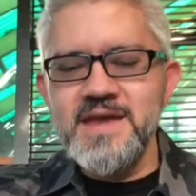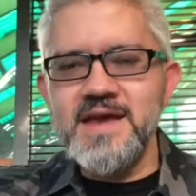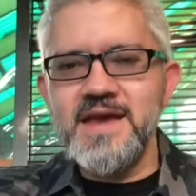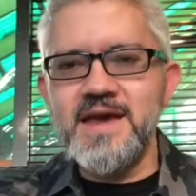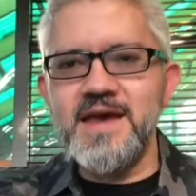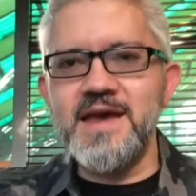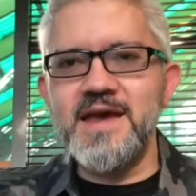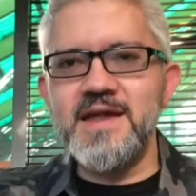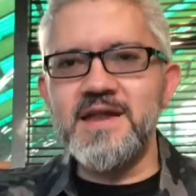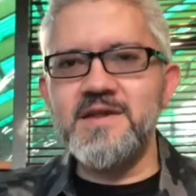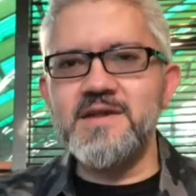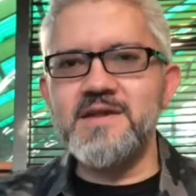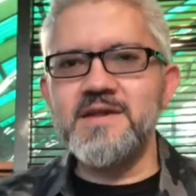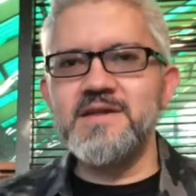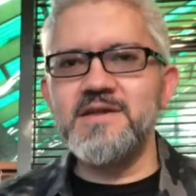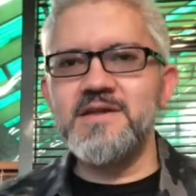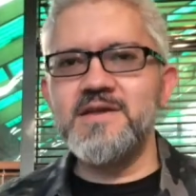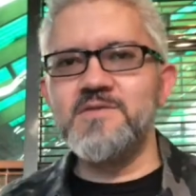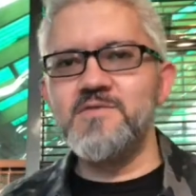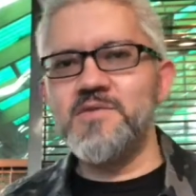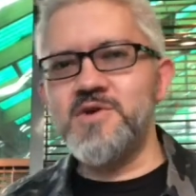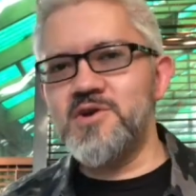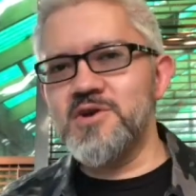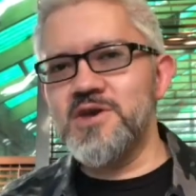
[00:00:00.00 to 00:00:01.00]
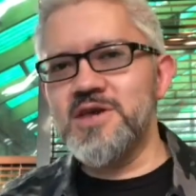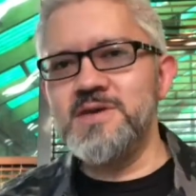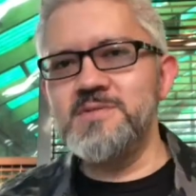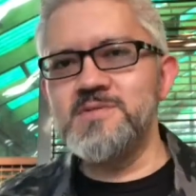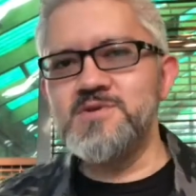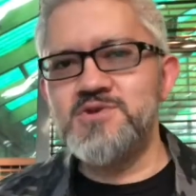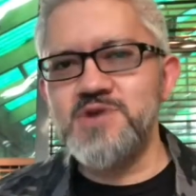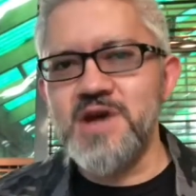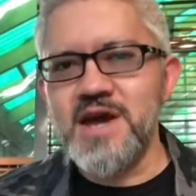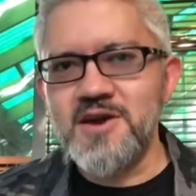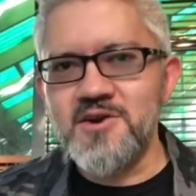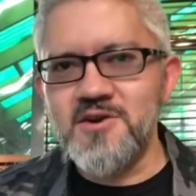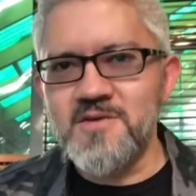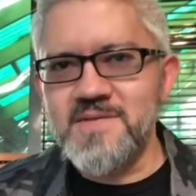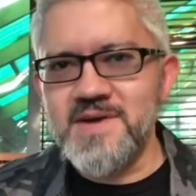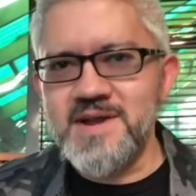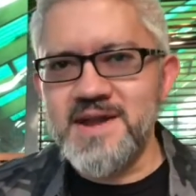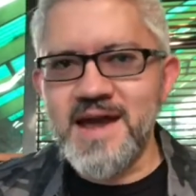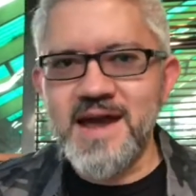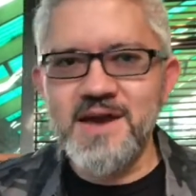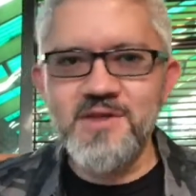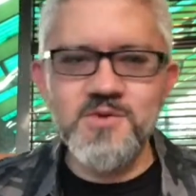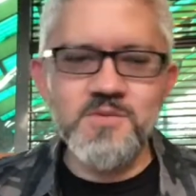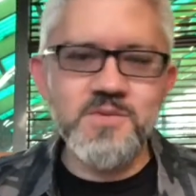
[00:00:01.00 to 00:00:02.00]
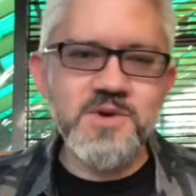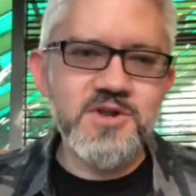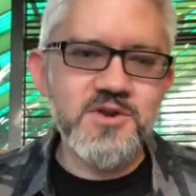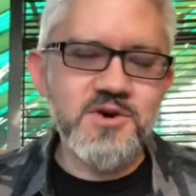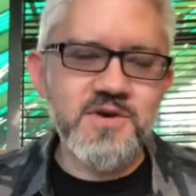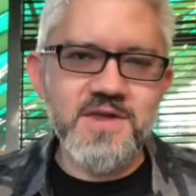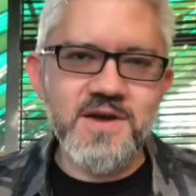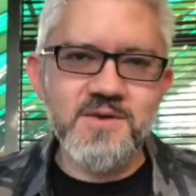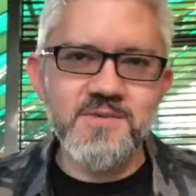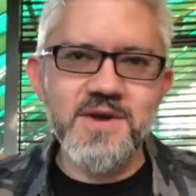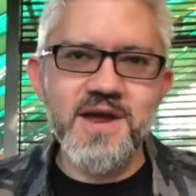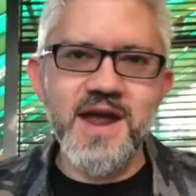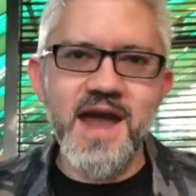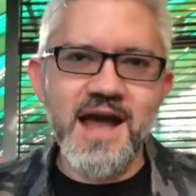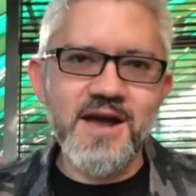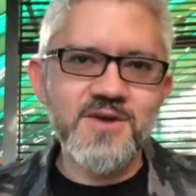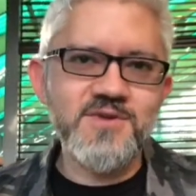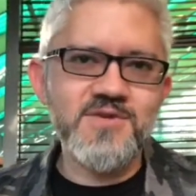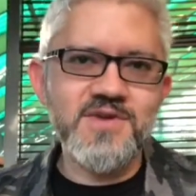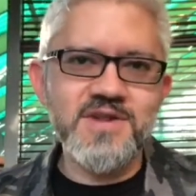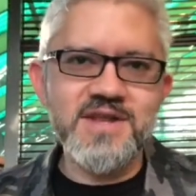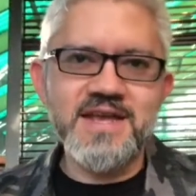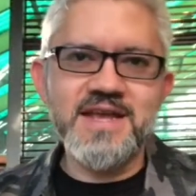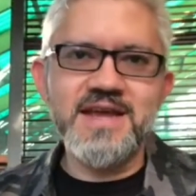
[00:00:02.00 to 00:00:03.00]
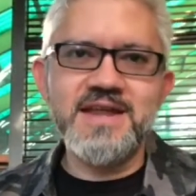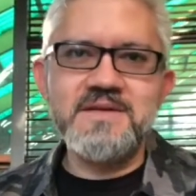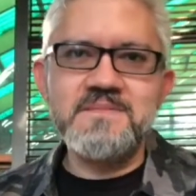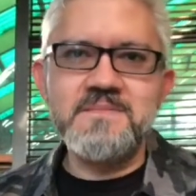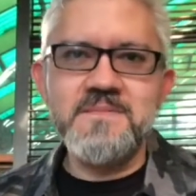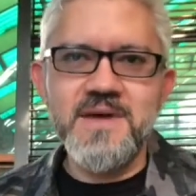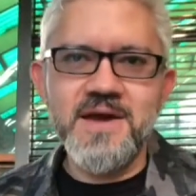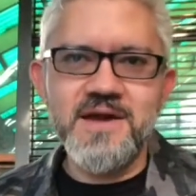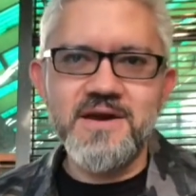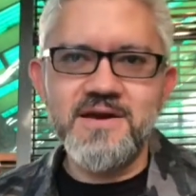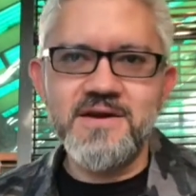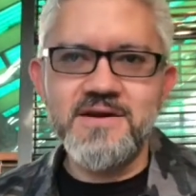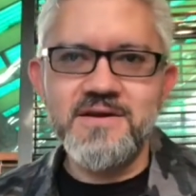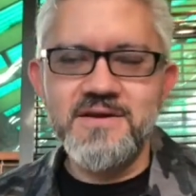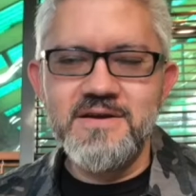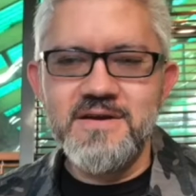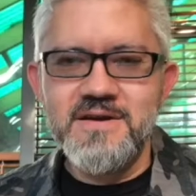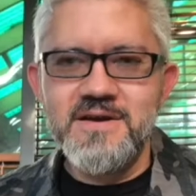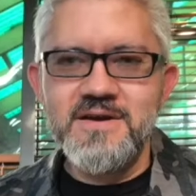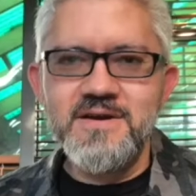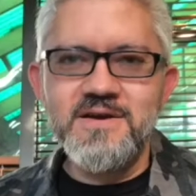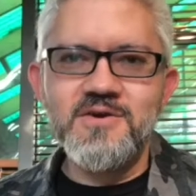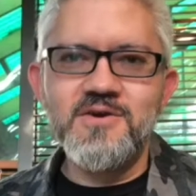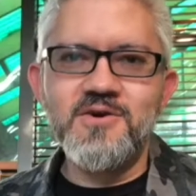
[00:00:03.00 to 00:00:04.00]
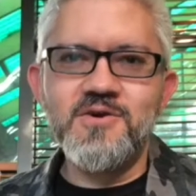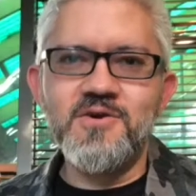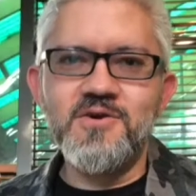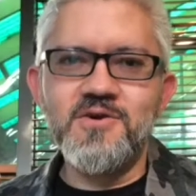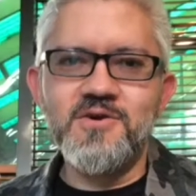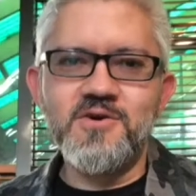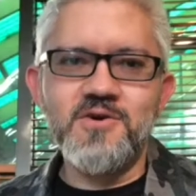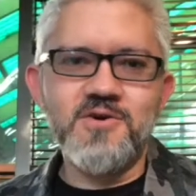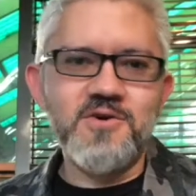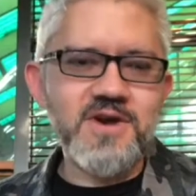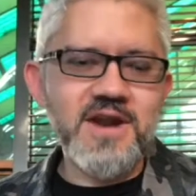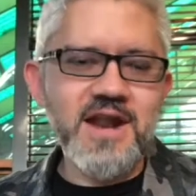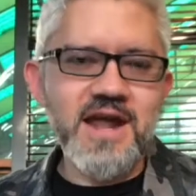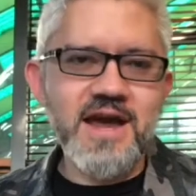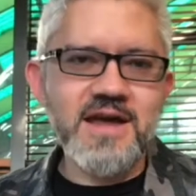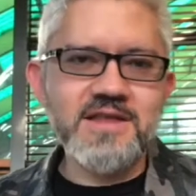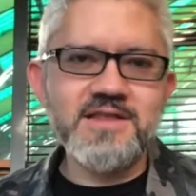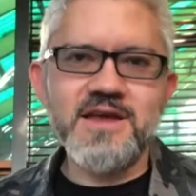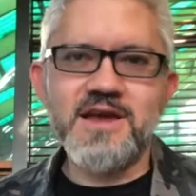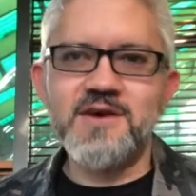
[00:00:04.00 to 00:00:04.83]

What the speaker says: And if we don't keep track of it, how do we know that we are actually getting better or not?